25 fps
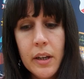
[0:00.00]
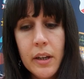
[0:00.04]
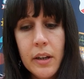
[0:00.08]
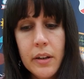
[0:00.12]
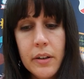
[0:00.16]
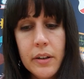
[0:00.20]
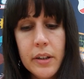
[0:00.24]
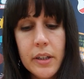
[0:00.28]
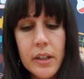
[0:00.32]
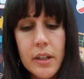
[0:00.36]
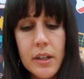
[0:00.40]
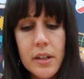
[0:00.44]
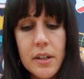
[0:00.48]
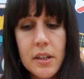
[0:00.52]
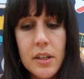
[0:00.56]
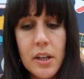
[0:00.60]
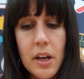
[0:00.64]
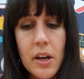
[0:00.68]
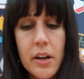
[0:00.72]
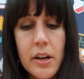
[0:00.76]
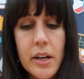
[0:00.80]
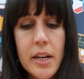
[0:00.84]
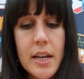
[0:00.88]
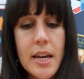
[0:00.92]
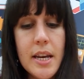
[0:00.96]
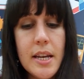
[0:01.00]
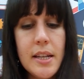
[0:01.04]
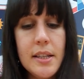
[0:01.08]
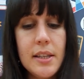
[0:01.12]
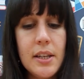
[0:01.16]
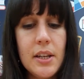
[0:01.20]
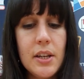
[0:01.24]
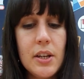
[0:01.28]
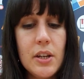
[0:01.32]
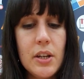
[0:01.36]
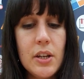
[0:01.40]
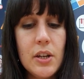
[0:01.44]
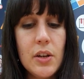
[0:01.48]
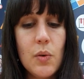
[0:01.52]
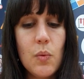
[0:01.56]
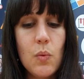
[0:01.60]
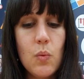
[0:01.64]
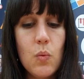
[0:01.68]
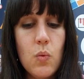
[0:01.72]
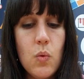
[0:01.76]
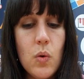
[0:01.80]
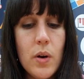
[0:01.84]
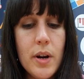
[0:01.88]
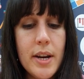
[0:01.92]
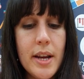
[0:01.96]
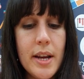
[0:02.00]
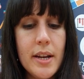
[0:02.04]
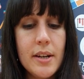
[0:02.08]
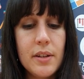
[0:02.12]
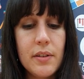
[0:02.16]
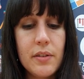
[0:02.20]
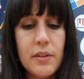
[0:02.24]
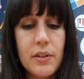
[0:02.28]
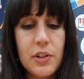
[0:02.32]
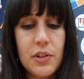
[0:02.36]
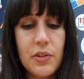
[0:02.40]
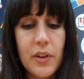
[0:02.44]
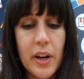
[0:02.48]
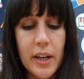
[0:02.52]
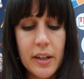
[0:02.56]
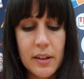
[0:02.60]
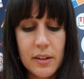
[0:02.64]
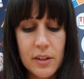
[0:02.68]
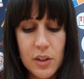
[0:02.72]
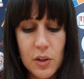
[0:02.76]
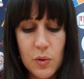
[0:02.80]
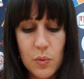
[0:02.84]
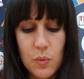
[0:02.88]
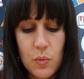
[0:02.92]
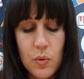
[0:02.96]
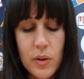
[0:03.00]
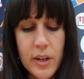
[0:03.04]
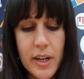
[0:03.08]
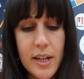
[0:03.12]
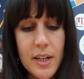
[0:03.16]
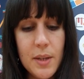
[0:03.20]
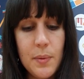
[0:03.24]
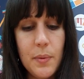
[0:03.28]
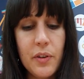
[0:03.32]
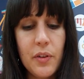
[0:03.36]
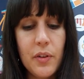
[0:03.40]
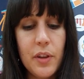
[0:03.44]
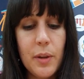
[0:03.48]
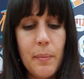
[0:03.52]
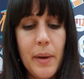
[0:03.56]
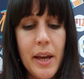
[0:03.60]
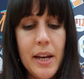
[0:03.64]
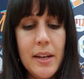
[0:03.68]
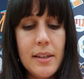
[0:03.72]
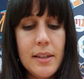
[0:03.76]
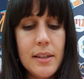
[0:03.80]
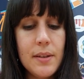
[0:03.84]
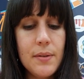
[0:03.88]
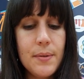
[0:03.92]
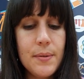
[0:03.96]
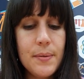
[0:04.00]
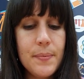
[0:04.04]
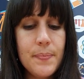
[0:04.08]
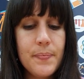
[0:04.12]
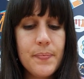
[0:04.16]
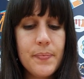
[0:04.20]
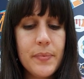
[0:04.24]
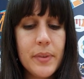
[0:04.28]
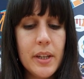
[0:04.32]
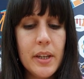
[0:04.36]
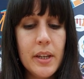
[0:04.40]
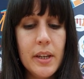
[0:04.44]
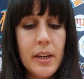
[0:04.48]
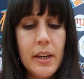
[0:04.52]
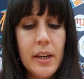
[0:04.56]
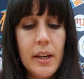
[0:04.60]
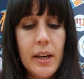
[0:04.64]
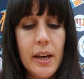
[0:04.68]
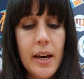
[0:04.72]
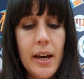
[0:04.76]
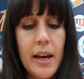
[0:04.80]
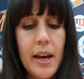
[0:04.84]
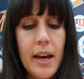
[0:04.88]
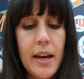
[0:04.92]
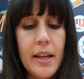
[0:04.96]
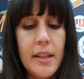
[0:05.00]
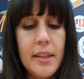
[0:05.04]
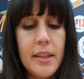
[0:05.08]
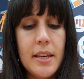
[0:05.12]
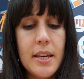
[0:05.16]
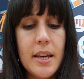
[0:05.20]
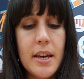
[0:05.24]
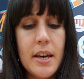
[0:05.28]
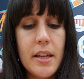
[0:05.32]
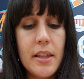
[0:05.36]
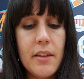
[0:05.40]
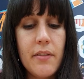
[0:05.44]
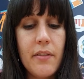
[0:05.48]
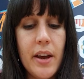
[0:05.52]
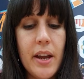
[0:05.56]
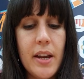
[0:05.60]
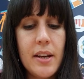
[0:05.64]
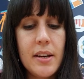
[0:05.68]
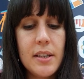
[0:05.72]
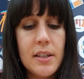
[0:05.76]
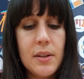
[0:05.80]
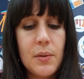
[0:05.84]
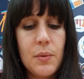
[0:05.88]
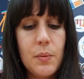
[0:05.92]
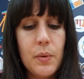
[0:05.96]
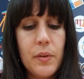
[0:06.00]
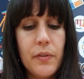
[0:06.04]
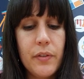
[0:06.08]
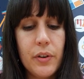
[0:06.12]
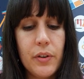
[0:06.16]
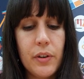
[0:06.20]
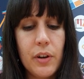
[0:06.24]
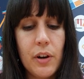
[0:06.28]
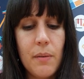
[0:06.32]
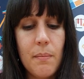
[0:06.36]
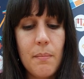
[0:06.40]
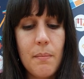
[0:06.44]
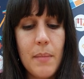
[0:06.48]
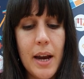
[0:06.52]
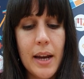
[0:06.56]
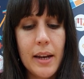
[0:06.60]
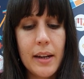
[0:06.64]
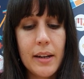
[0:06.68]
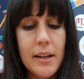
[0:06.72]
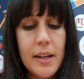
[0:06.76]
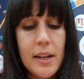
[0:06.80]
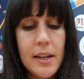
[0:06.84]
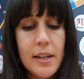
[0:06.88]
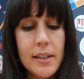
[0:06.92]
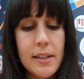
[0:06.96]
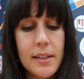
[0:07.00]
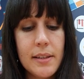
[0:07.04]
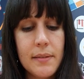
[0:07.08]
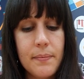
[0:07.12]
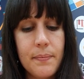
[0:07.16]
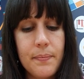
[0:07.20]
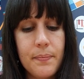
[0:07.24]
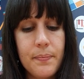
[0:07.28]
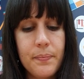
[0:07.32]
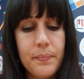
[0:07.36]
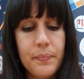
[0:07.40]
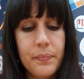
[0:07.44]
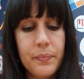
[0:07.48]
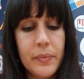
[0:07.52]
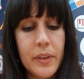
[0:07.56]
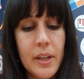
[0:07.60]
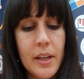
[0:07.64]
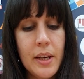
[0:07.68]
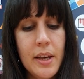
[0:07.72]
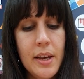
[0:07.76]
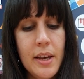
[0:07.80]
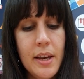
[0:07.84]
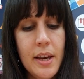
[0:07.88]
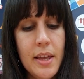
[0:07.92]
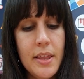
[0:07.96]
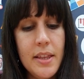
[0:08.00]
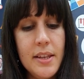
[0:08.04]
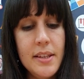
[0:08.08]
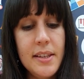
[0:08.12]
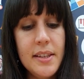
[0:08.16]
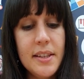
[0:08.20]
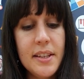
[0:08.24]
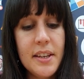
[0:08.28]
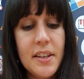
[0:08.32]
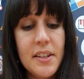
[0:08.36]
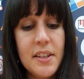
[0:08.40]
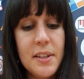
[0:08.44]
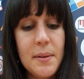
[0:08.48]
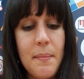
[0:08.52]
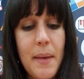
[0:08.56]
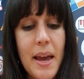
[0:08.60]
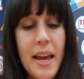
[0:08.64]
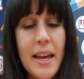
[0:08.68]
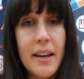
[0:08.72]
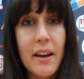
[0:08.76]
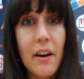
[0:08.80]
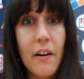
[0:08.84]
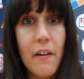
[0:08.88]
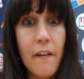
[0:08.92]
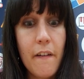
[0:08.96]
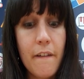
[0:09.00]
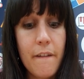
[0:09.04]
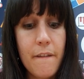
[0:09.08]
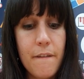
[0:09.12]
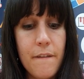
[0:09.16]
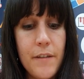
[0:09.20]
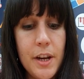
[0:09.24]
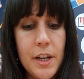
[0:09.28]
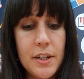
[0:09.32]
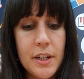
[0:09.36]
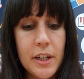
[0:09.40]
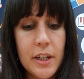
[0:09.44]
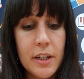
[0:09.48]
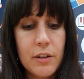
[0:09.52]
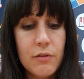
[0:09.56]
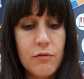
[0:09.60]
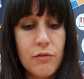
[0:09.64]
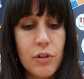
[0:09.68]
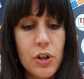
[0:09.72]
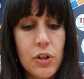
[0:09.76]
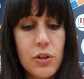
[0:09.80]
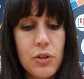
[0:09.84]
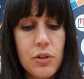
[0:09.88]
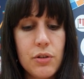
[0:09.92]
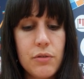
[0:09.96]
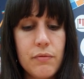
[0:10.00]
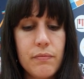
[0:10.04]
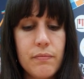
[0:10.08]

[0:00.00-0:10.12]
I'm going to tie it to one end of the string. So one end we've got the pencil, and the other end we've got our magnet. This is going to make our fishing rod.